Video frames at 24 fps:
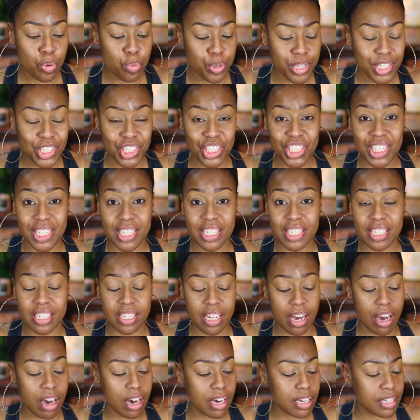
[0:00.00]
which
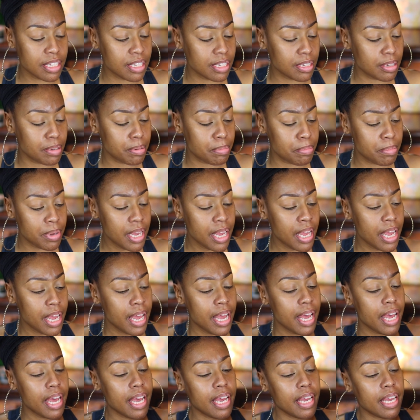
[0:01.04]
is awesome.
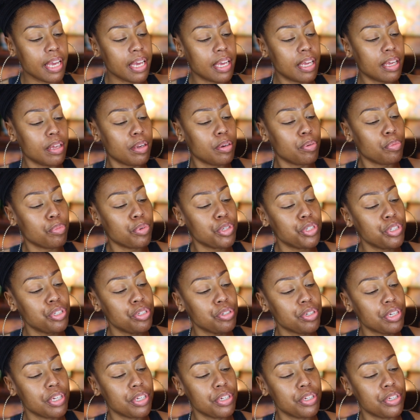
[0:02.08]
And what
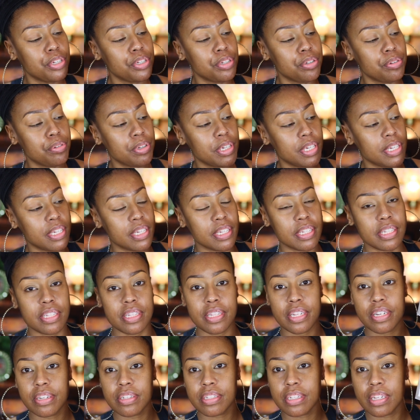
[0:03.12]
you can do is
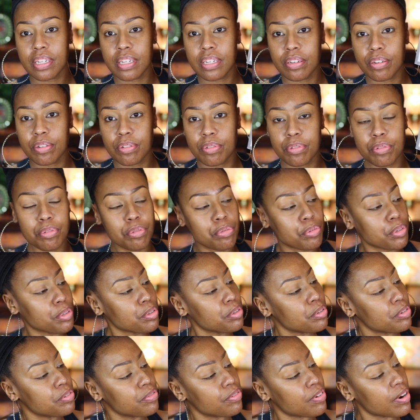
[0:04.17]
there's a little
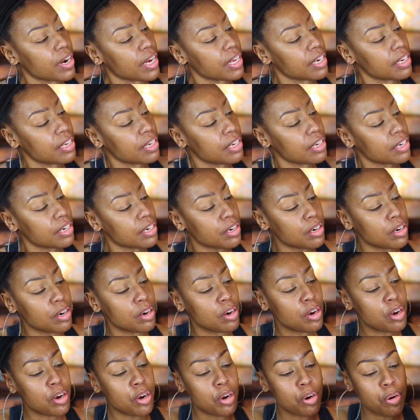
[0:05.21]
groove right here
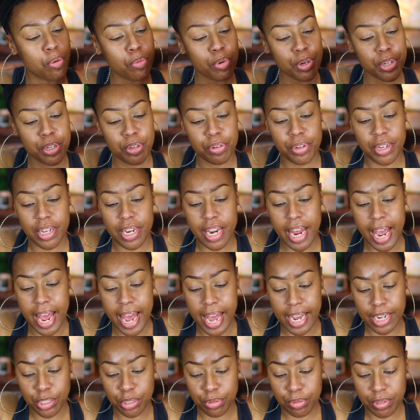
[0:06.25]
where you can
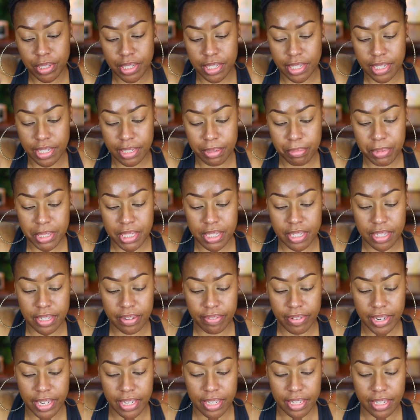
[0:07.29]
actually, let me see
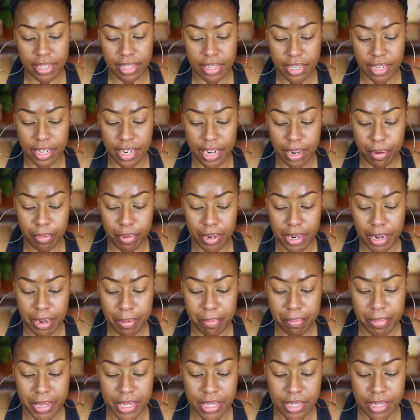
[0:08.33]
if I can get it out
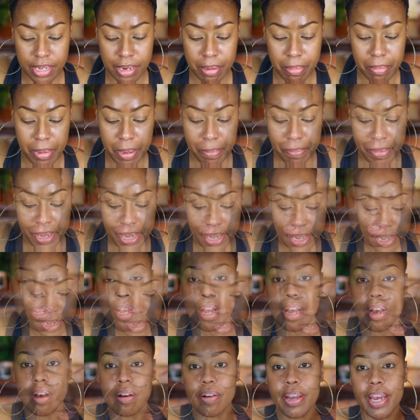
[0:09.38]
without messing up my
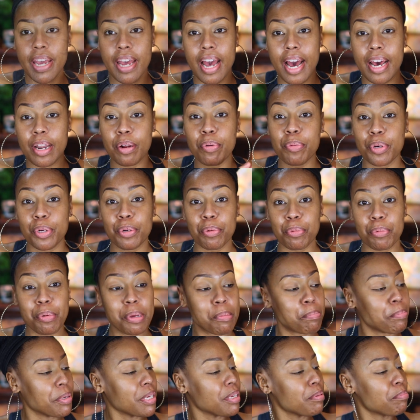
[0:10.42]
palette. Okay, I don't wanna
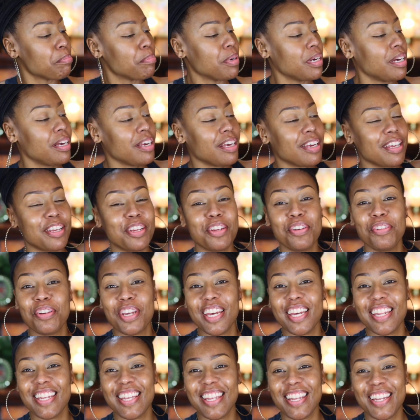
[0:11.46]
rip it, but you
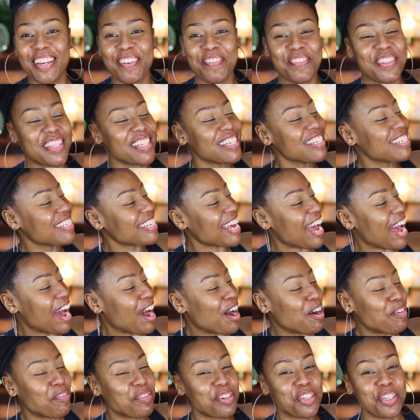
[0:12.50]
can lift this
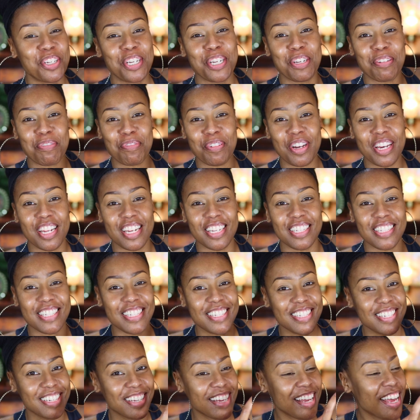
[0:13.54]
out when you get ready
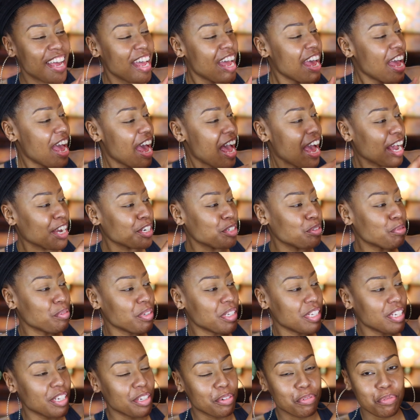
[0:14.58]
to
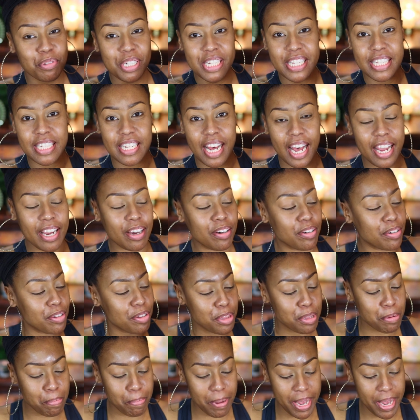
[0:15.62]
actually recycle the